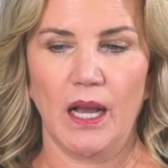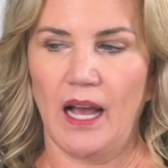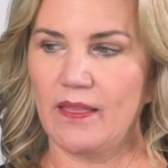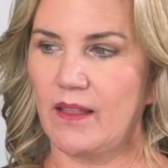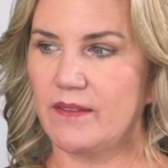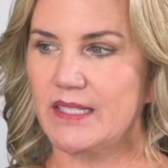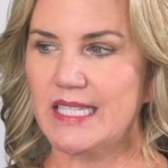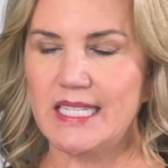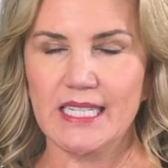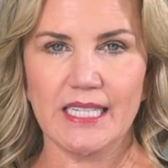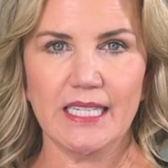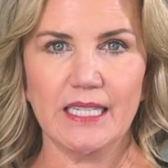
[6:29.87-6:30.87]
I love
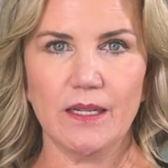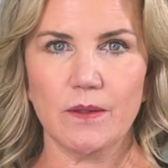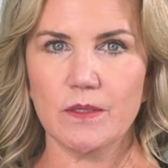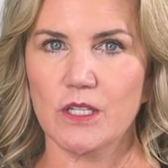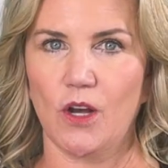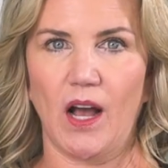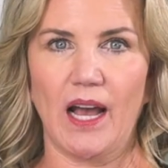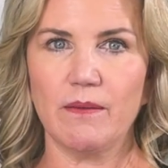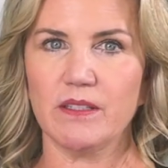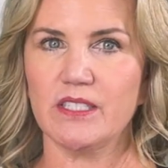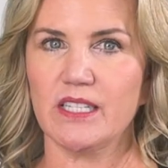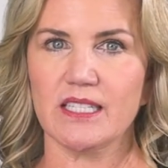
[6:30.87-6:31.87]
sticky notes. So I
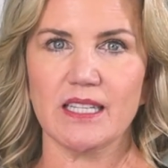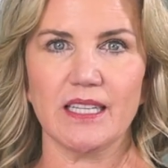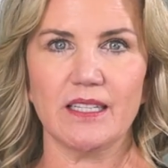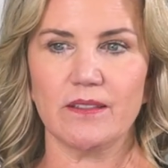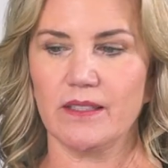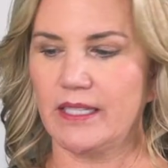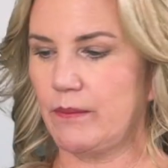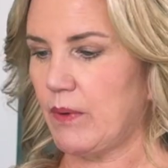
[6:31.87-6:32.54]
will just literally,